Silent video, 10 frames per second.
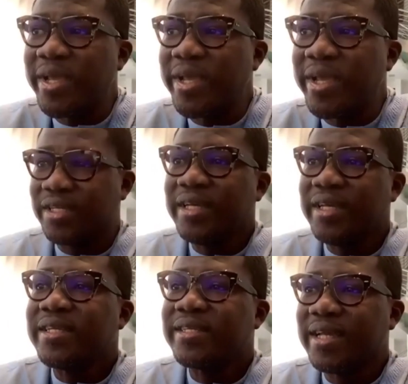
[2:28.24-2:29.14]
to all
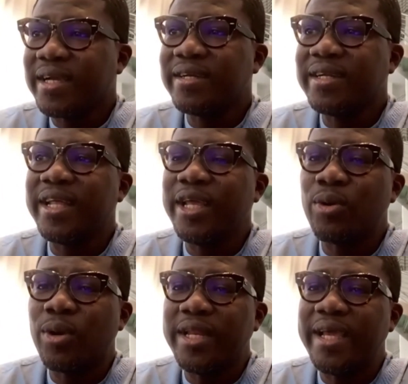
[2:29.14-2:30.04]
of these
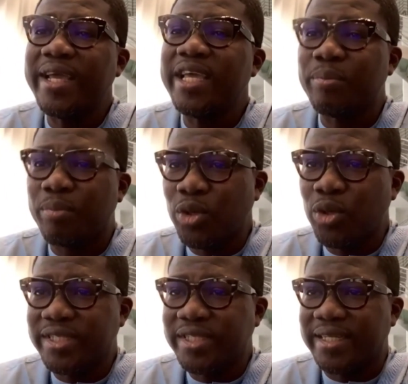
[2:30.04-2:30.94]
protocols. We
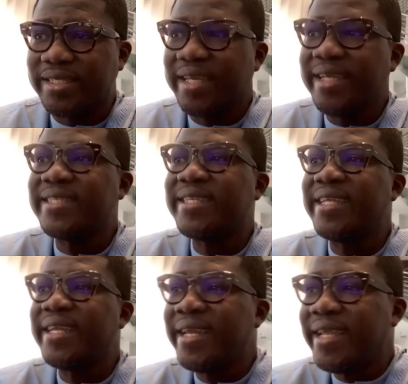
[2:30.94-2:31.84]
cannot afford to
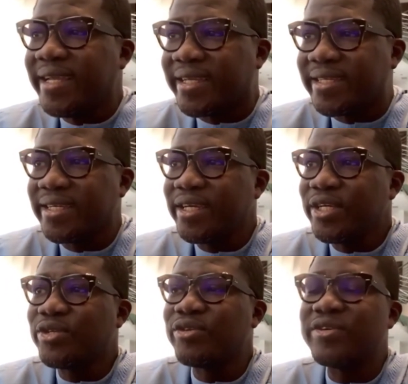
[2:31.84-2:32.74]
get tired
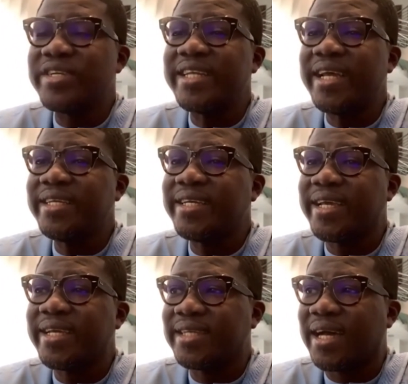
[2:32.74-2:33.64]
and
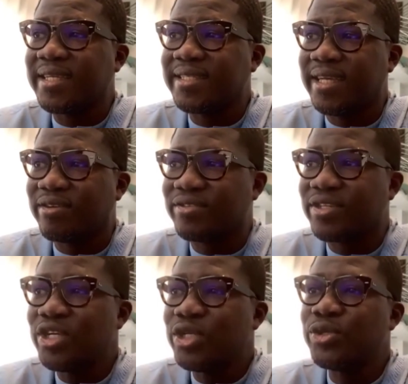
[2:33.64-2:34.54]
weary of
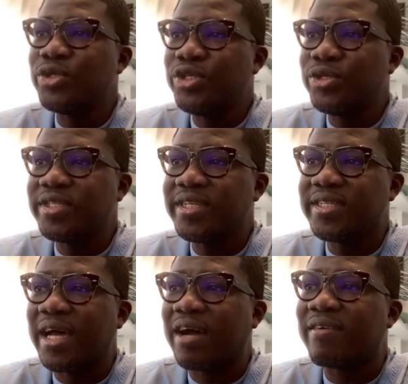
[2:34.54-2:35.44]
compliance
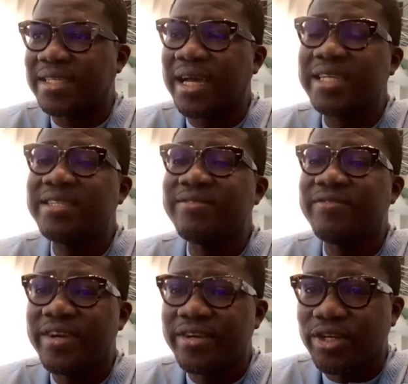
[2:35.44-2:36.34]
as lives
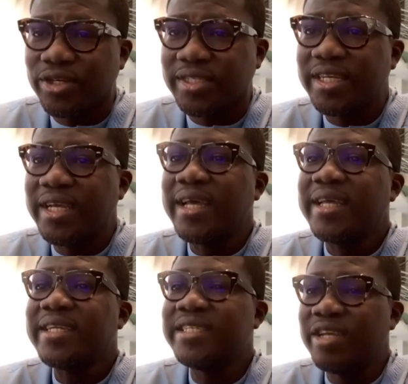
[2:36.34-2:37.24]
and the lives
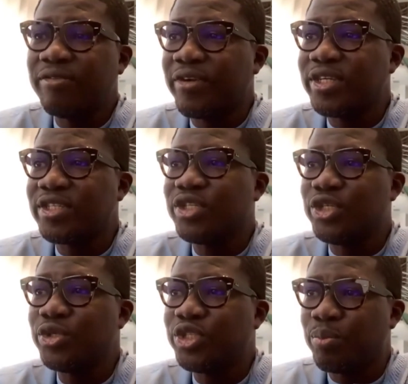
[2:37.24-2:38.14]
of our friends
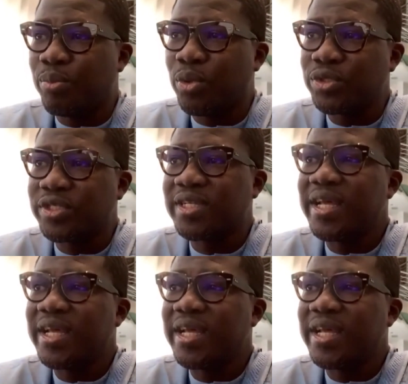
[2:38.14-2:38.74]
and colleagues.